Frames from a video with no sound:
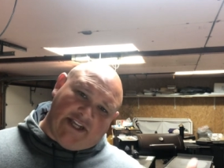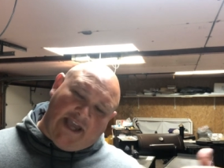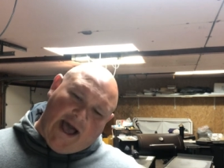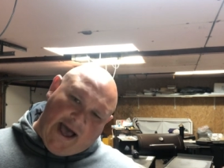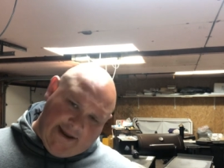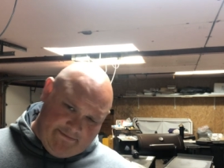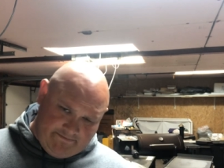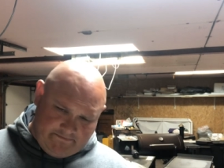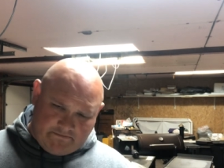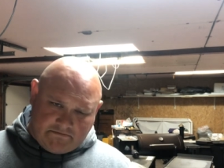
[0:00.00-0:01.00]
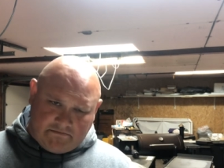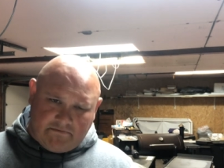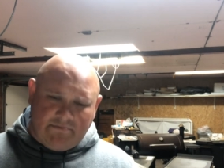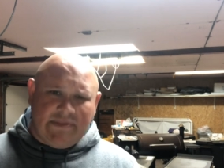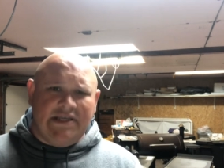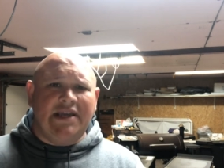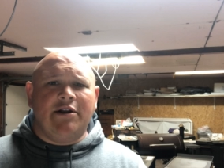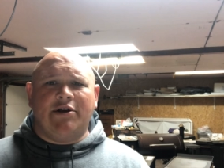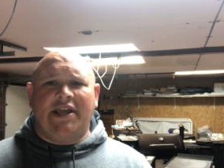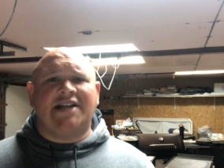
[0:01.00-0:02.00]
God, in
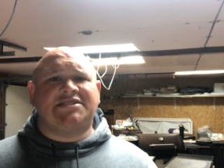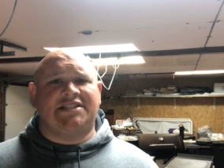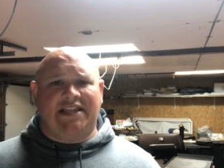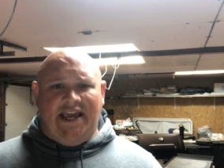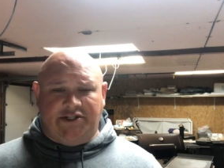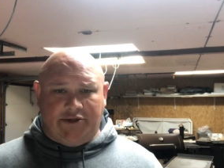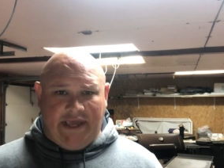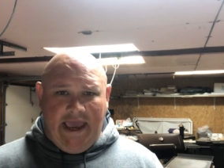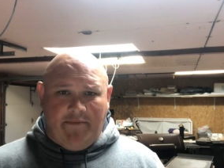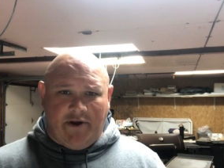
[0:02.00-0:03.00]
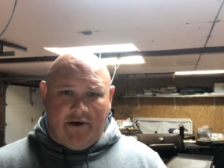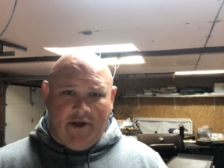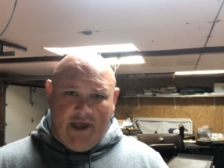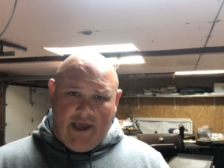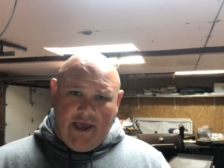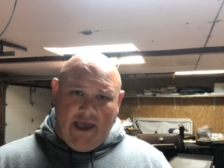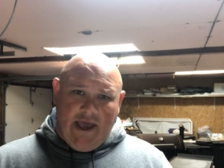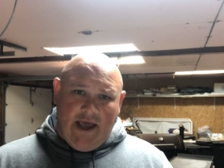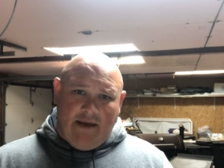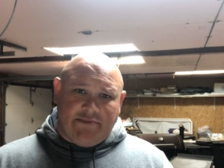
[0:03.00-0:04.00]
her yes to the angel Gabriel.
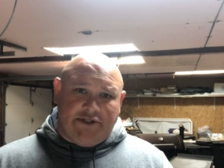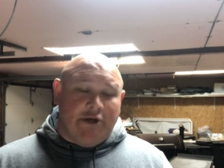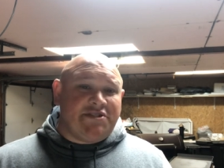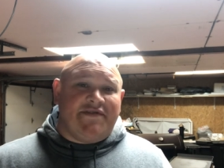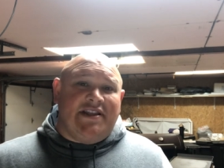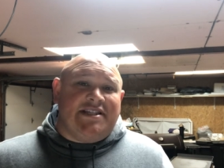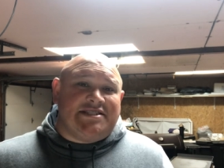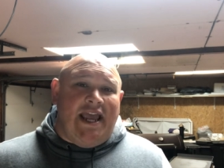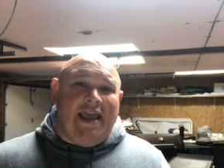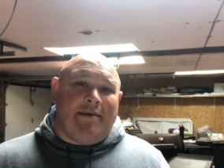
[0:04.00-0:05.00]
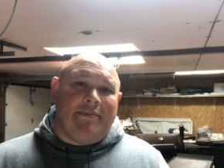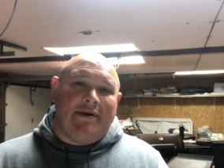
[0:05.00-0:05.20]
Um, Joseph did the same.